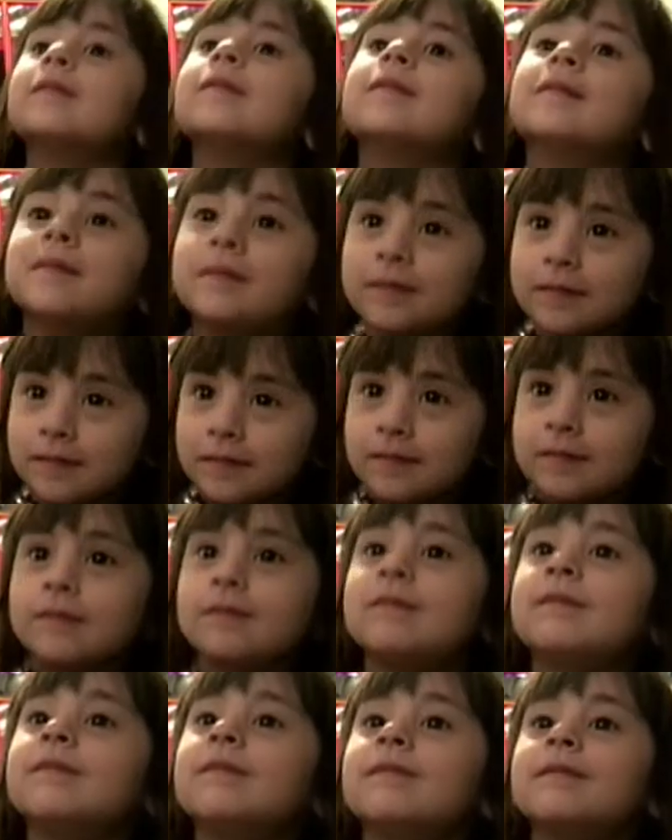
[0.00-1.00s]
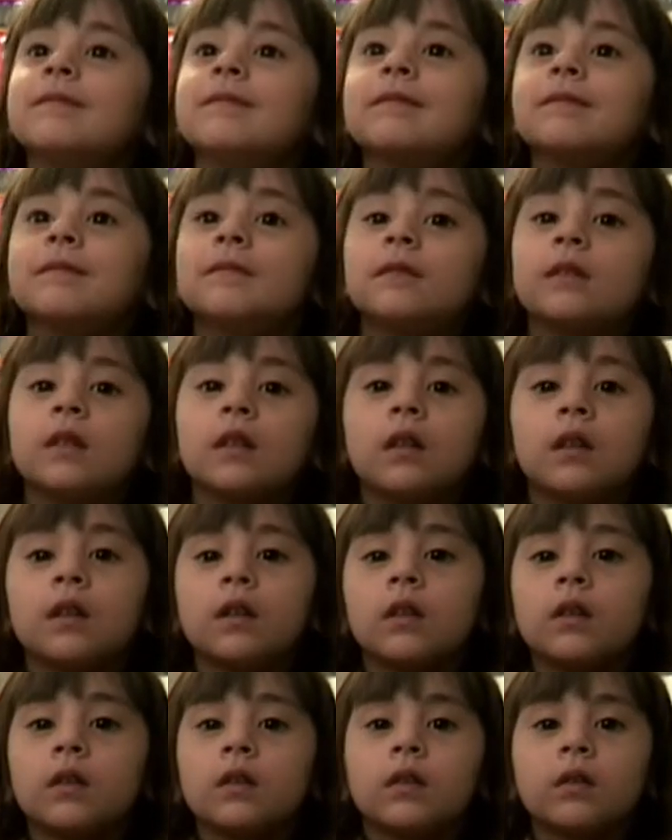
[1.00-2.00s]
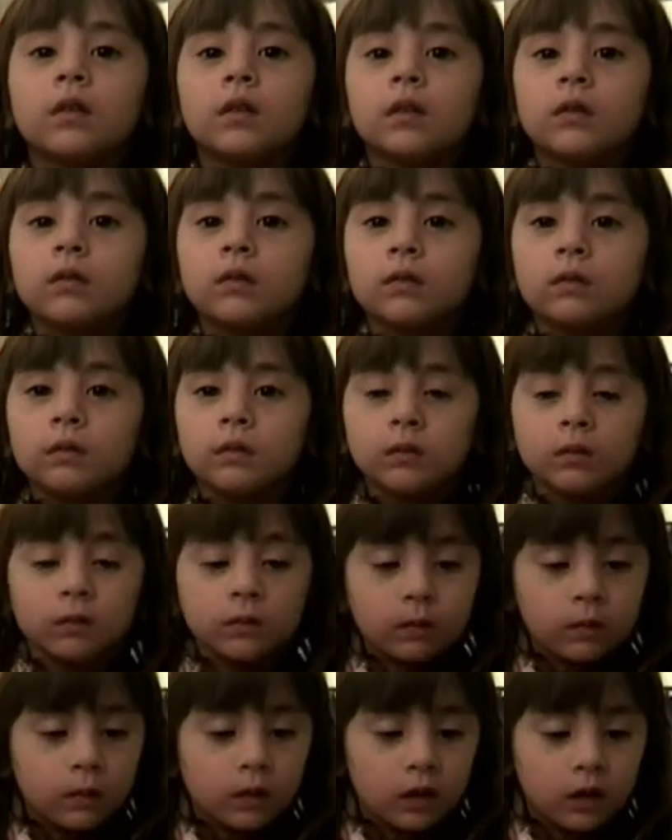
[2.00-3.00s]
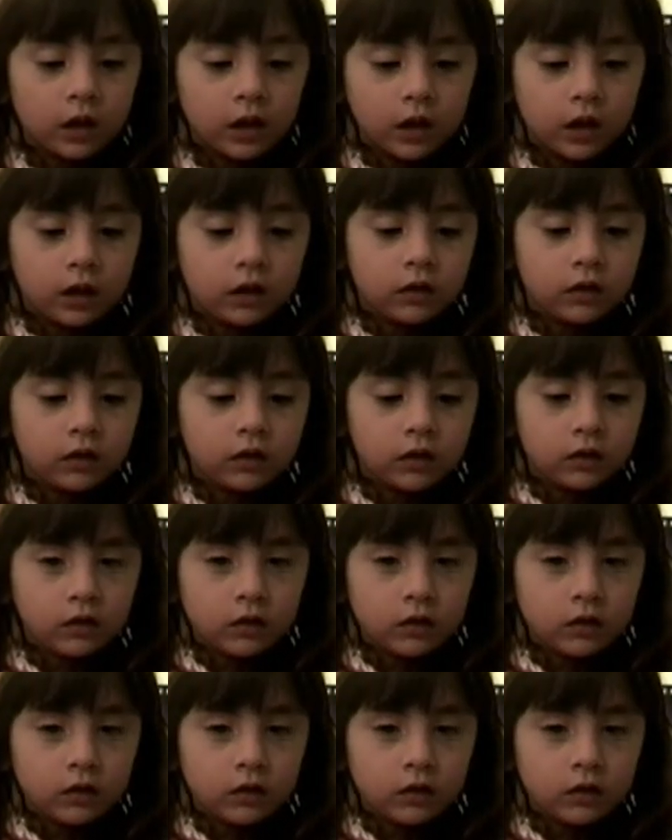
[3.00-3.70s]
I want to hear you count now. Look right in there, and we're going to count. We're going to look right in there.